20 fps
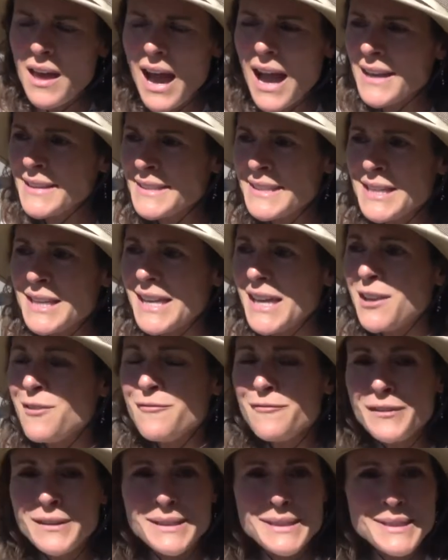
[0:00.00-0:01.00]
I see
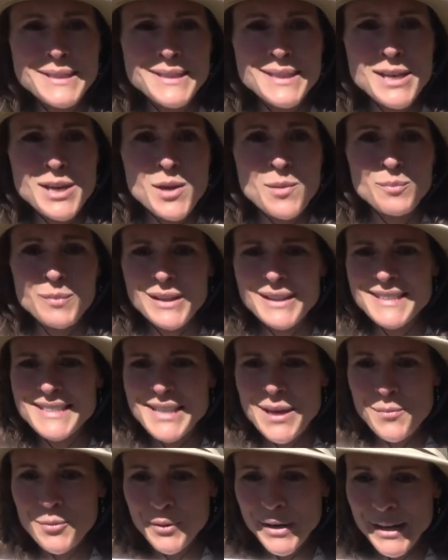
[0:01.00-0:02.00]
infants being
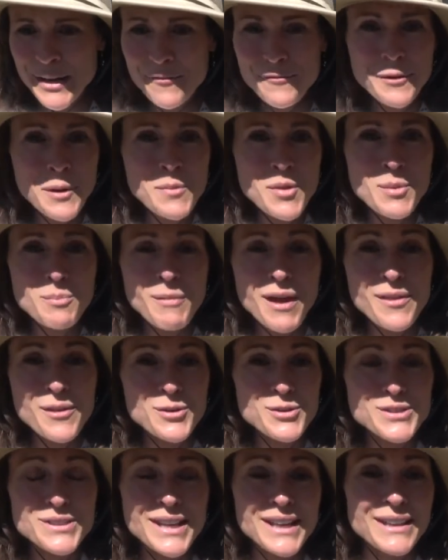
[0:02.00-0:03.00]
separated from their
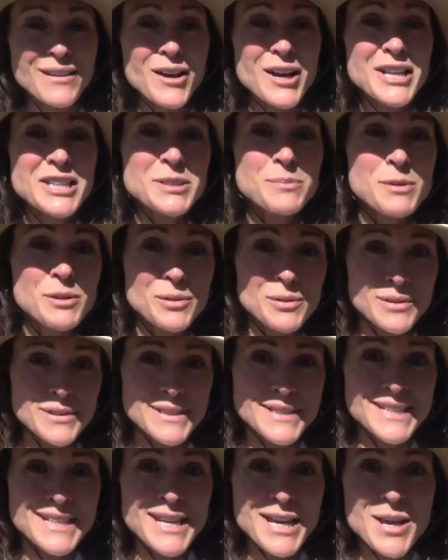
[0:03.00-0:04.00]
mothers in
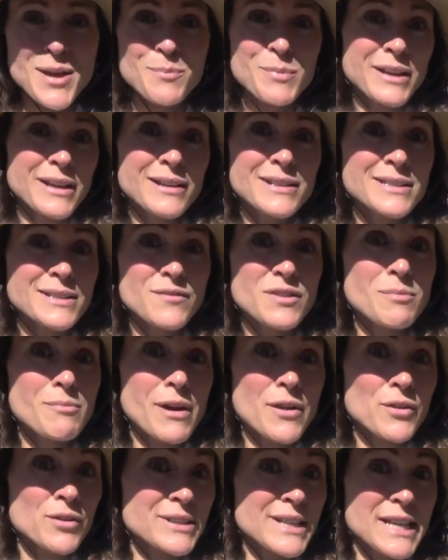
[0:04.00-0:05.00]
hospitals because if the
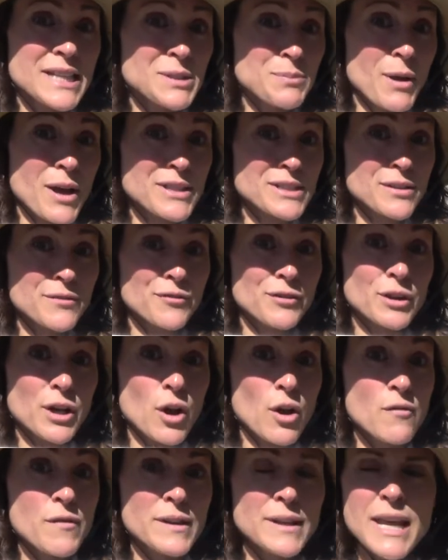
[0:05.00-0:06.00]
mother tests positive for
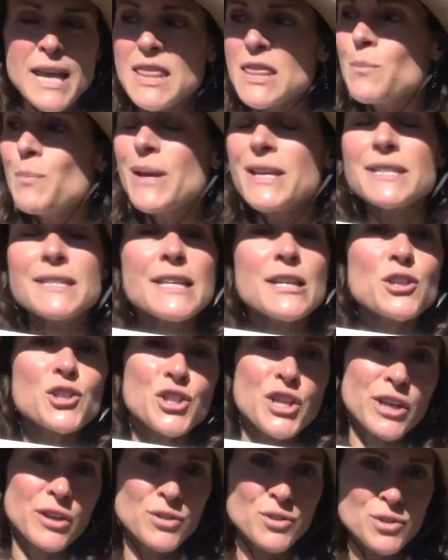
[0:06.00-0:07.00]
COVID, the best thing
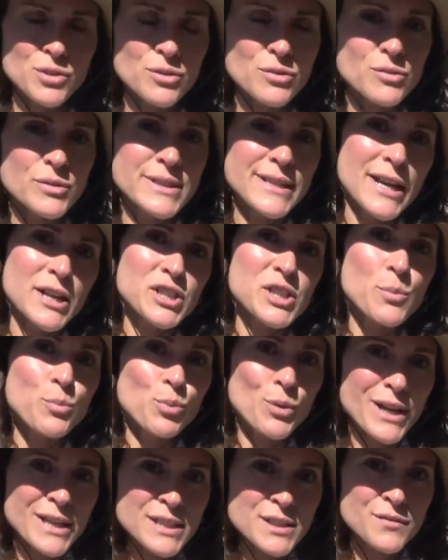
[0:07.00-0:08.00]
she can do is actually
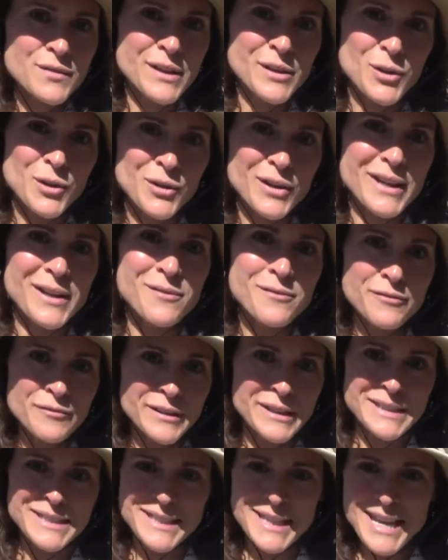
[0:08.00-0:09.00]
breastfeed her
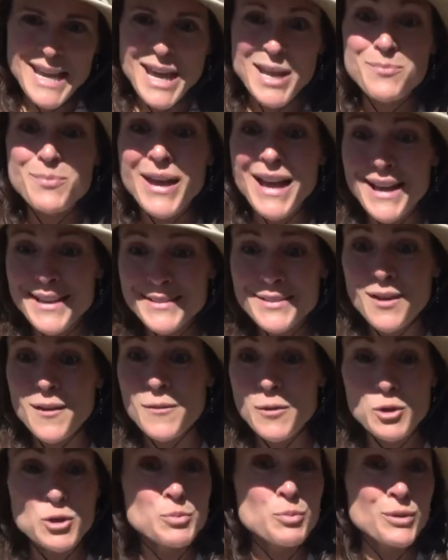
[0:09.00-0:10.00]
infant and pass
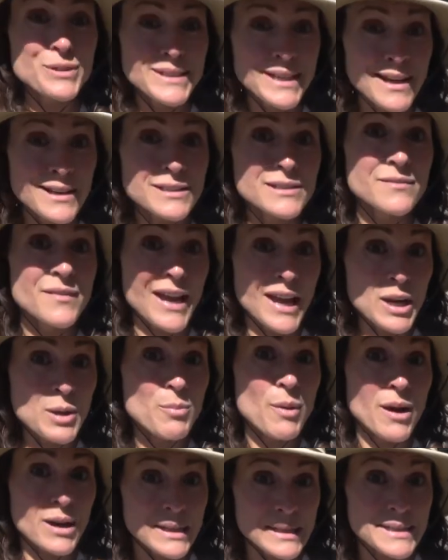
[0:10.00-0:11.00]
on those protective
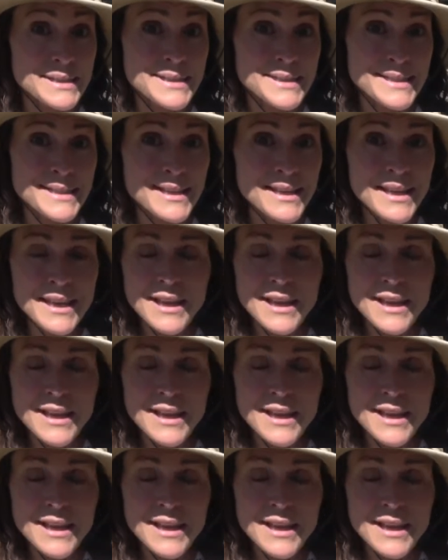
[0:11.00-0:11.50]
antibodies.